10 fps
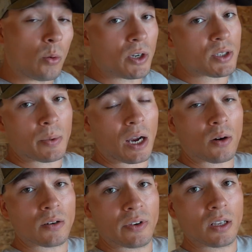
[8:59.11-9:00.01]
bunch of
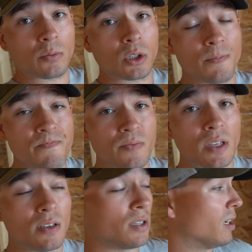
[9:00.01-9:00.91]
power available.
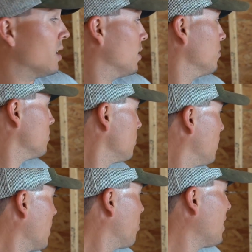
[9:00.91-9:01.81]

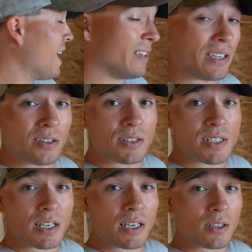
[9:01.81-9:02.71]
My plan here is to kind